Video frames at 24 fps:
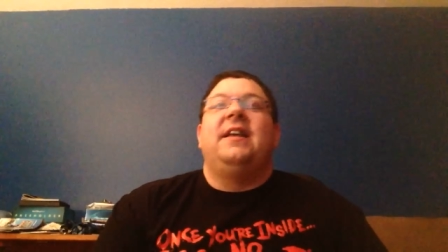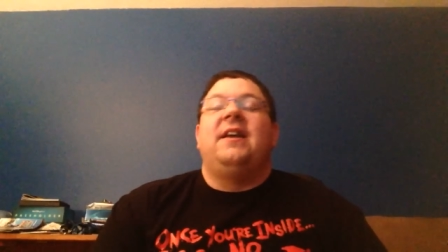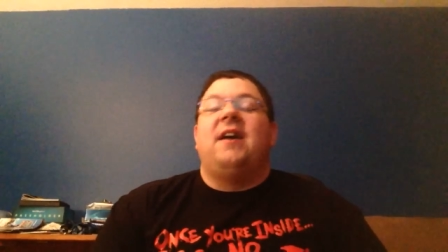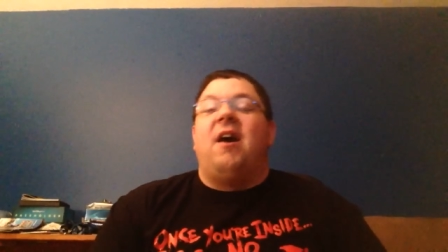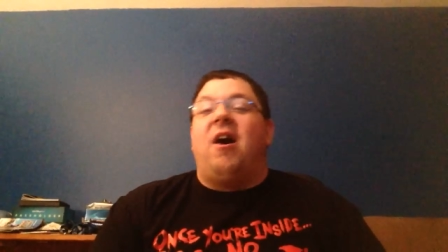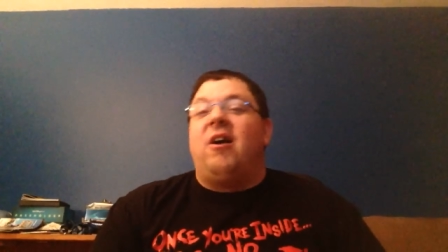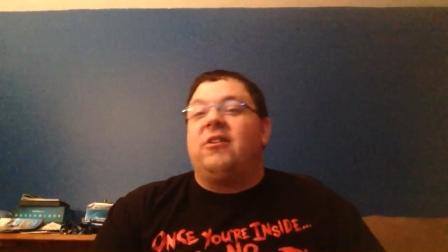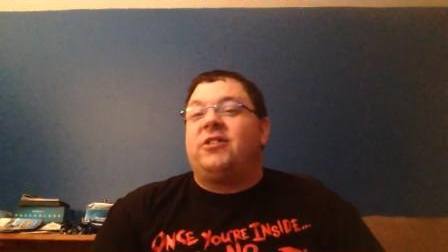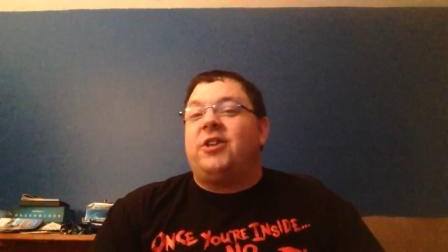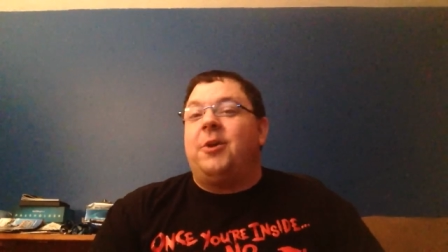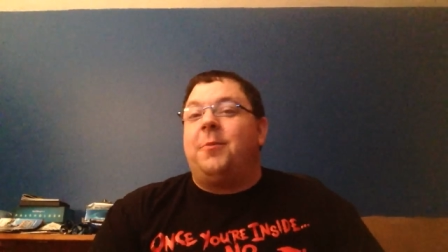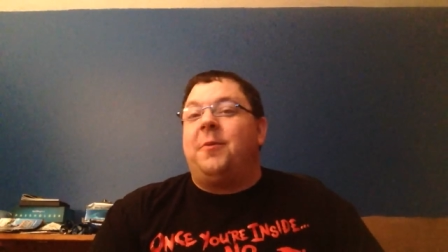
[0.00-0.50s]

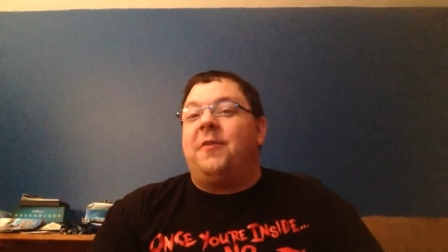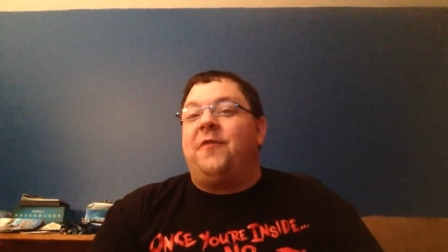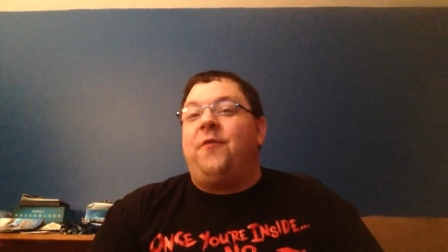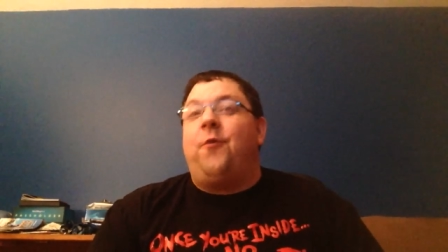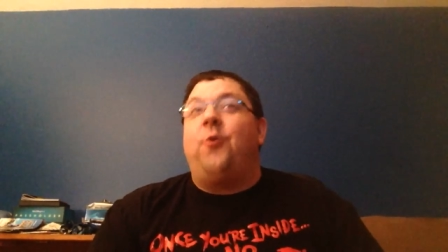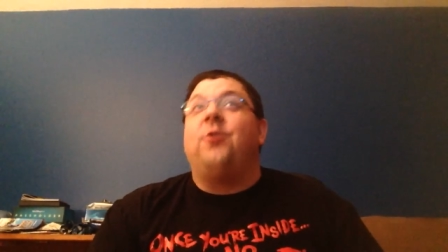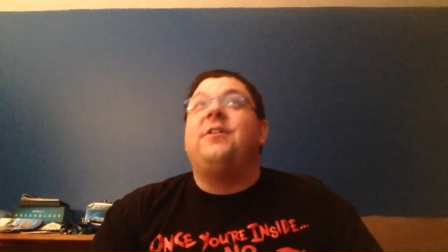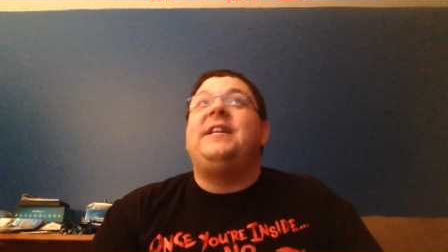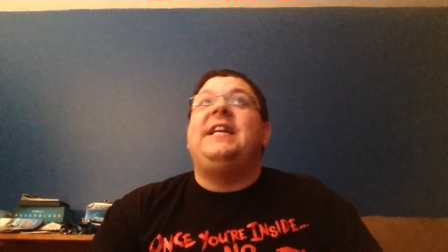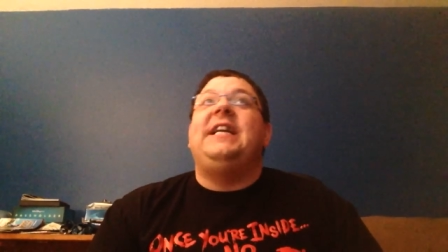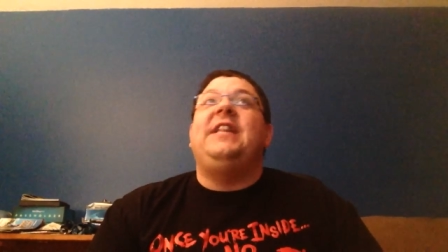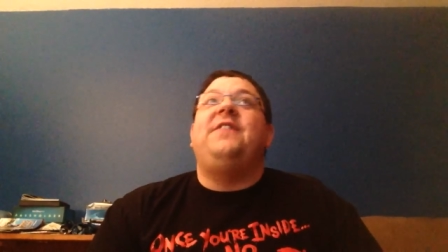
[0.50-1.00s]
October
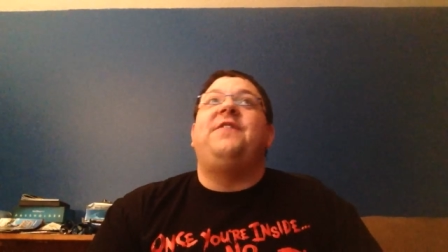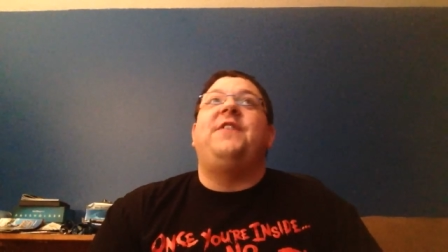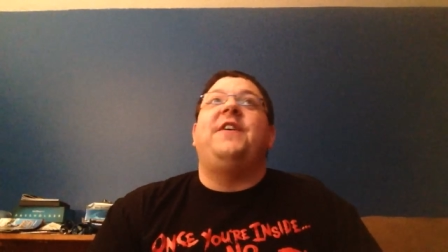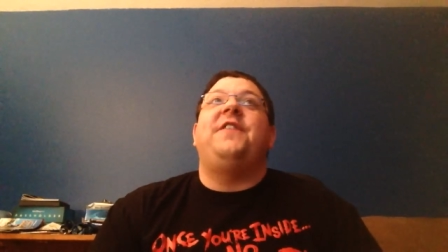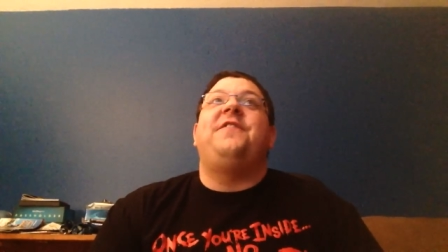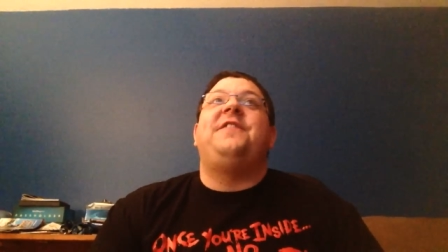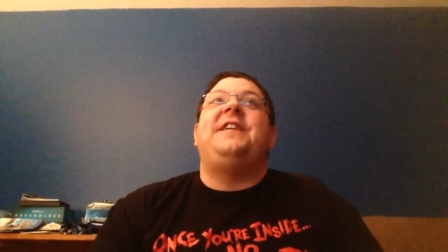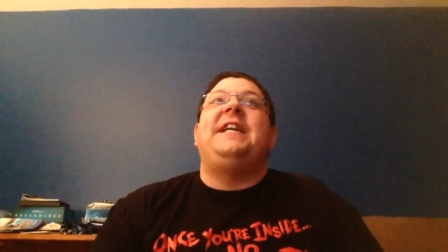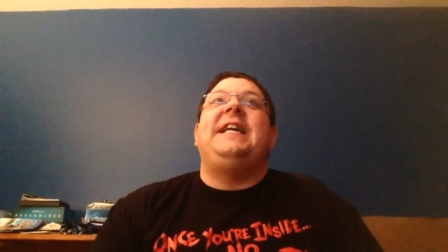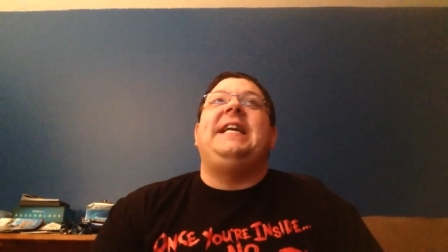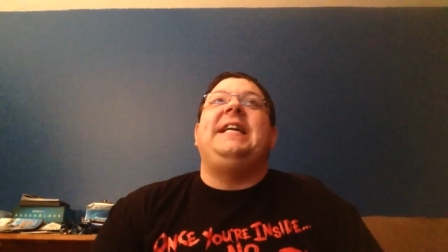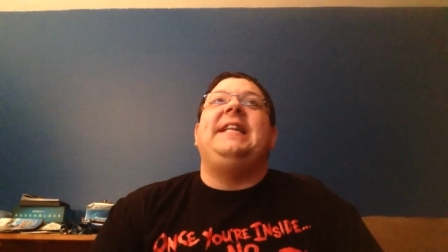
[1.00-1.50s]
14th,
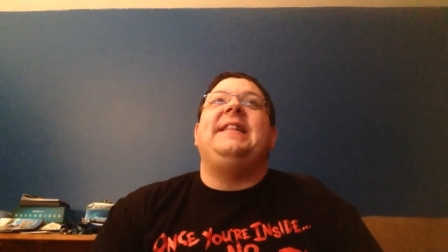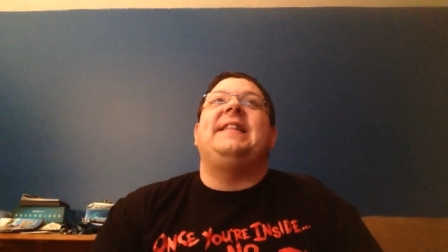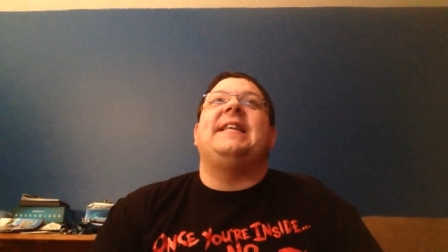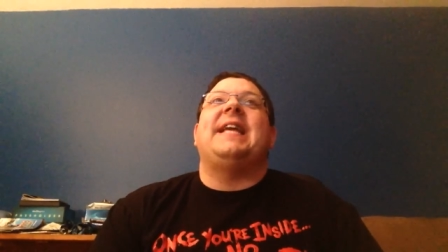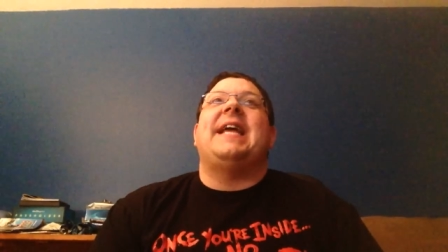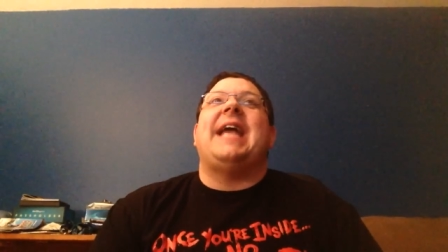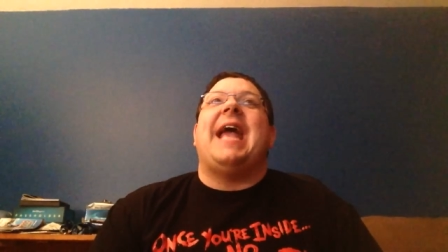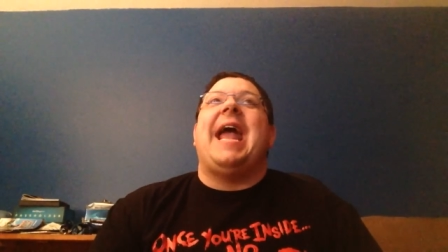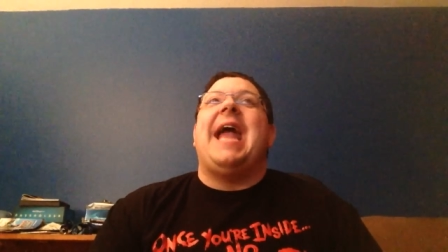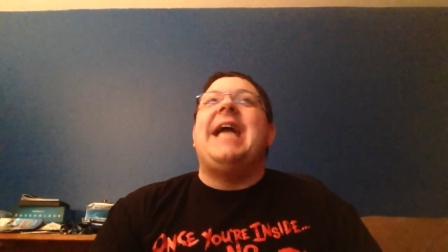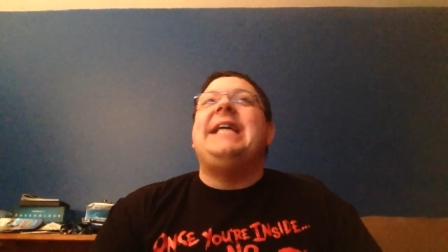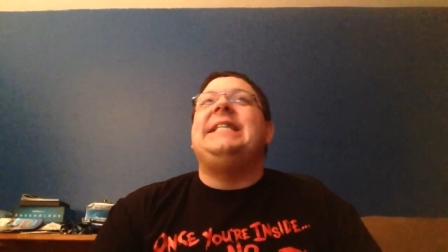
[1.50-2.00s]
15th,
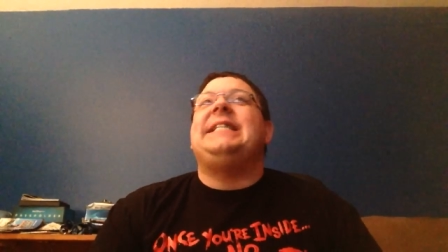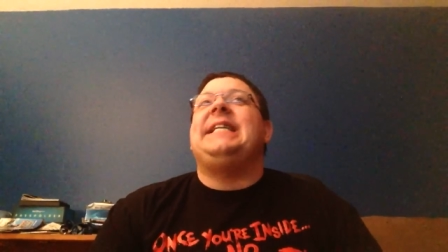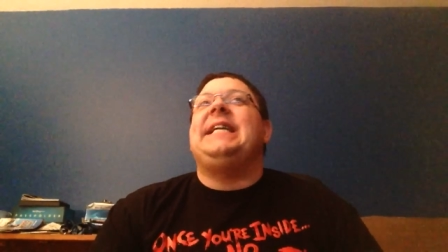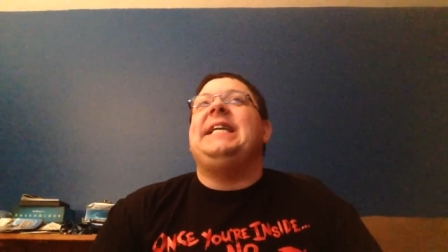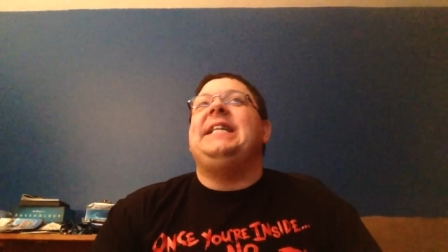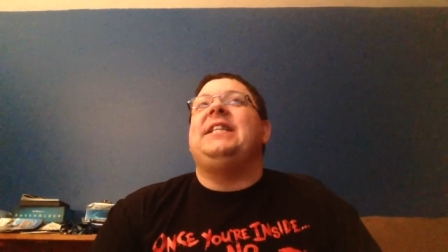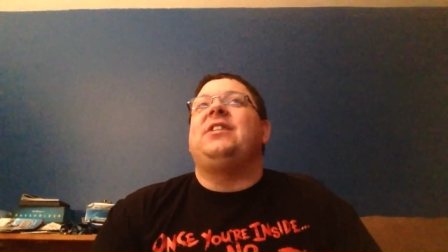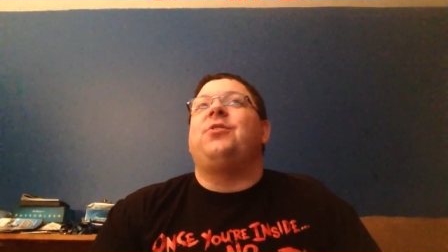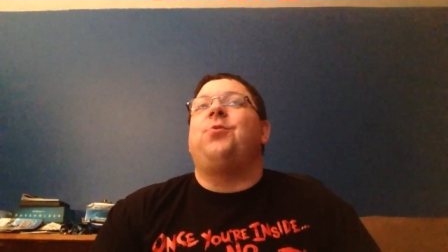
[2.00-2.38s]
18th,